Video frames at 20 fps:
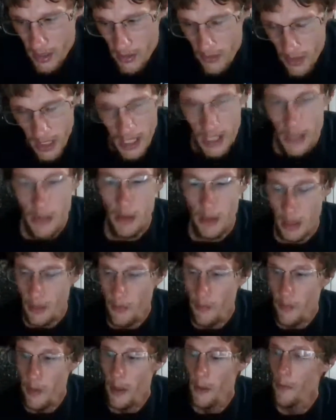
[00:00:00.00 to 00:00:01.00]
Actually,
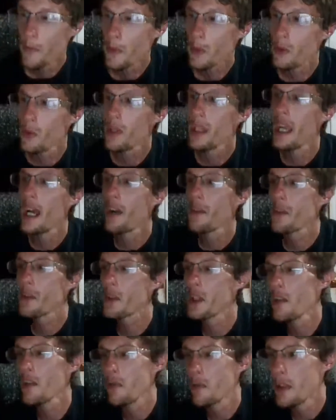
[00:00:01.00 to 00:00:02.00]
3 houses
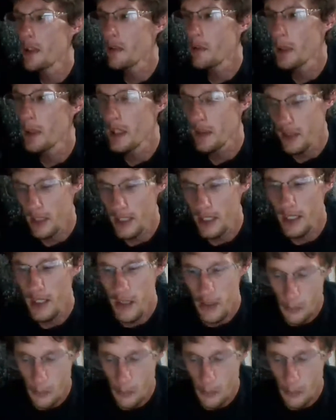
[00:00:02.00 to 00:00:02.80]
up from me with a bunch of kids.